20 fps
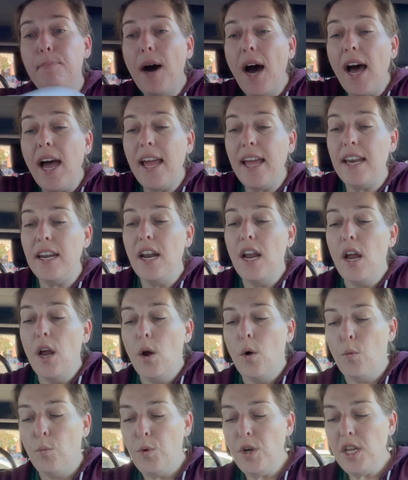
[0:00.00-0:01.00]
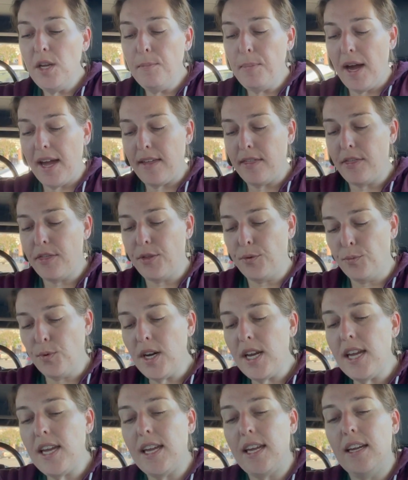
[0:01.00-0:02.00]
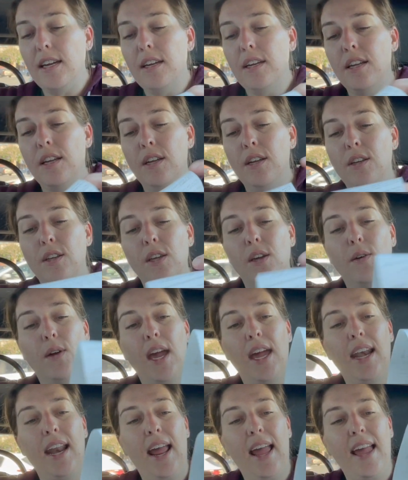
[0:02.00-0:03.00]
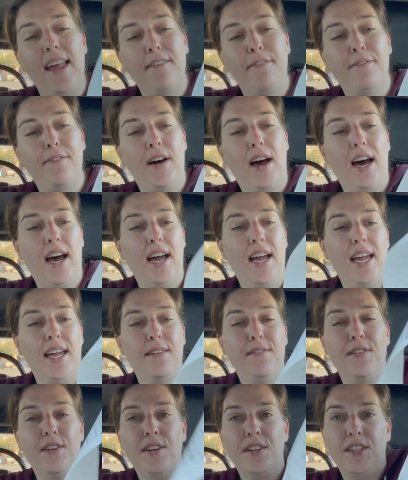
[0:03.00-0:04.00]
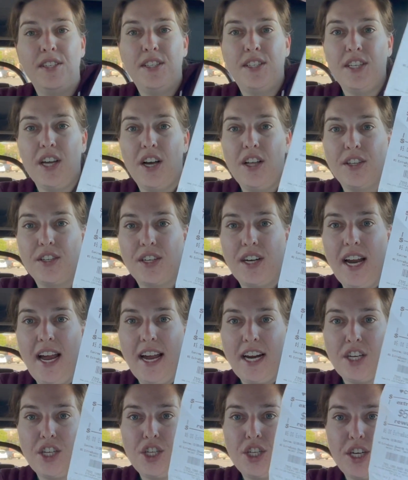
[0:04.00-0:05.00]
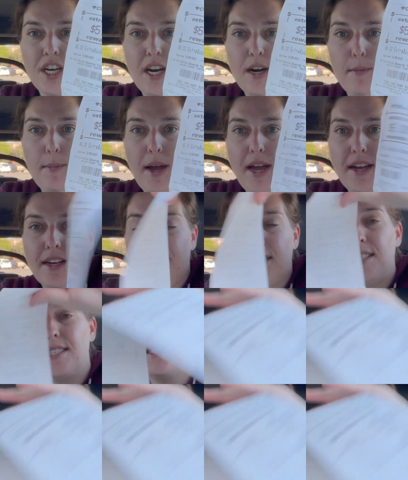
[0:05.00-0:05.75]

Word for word: But when you buy three, you get a $5 extra care bucks.